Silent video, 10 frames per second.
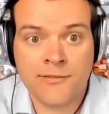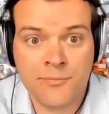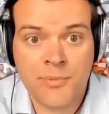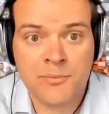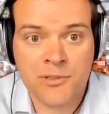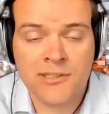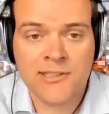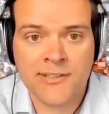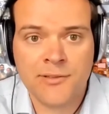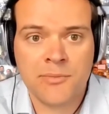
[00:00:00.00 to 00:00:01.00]
people are
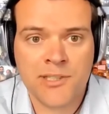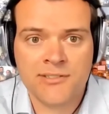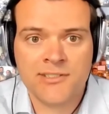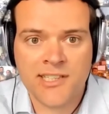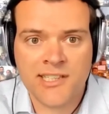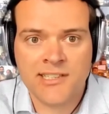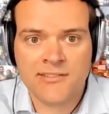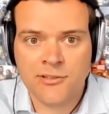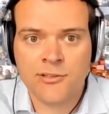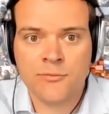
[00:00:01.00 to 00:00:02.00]
leaving because they can
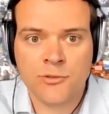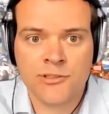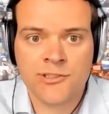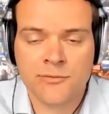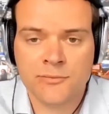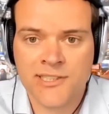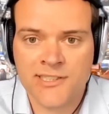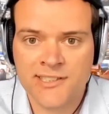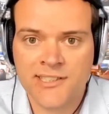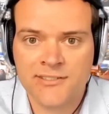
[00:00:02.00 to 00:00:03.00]
earn more someplace
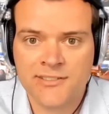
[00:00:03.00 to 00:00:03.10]
else.